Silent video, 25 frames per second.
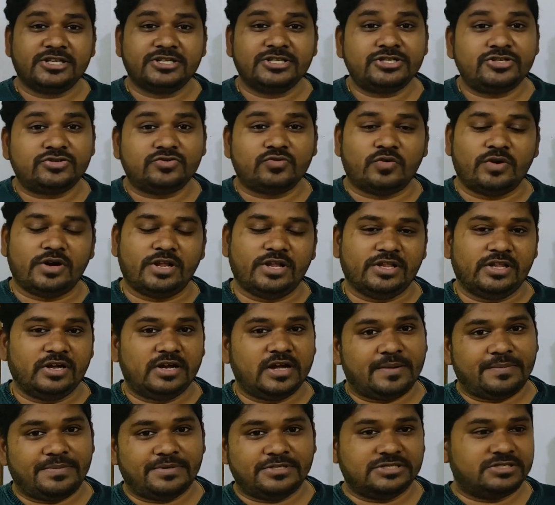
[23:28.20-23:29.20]
energy stored in the
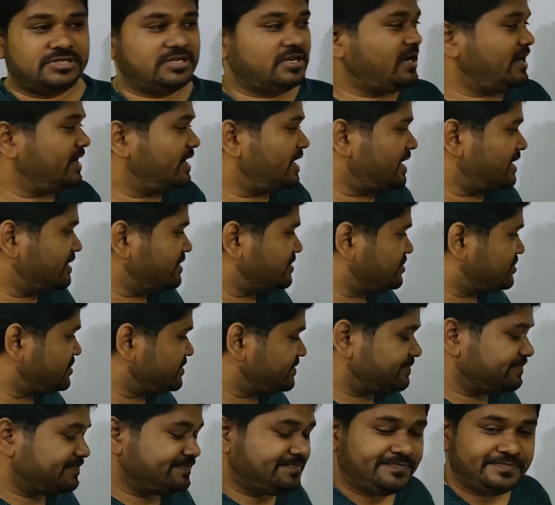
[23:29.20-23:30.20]
capacitor I write.
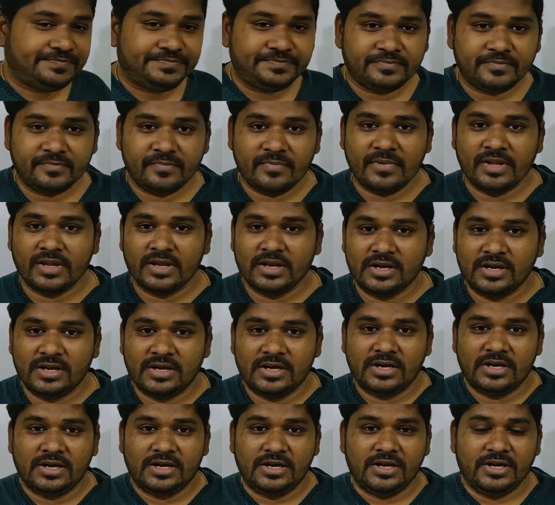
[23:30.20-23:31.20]

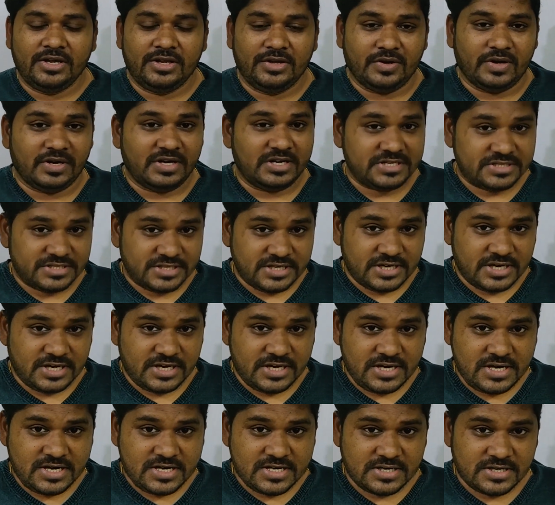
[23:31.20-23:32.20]
You
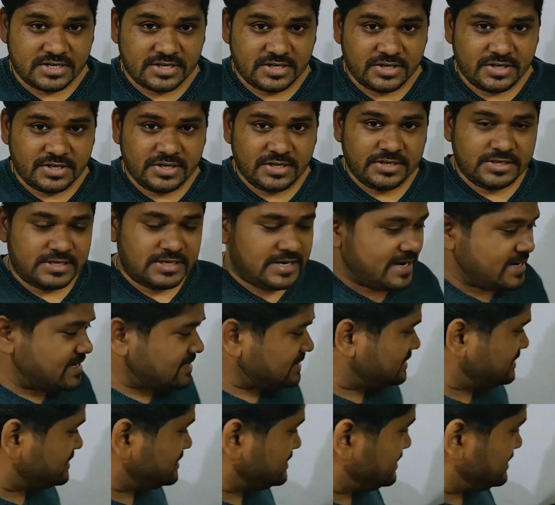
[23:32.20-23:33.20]
understand? Let's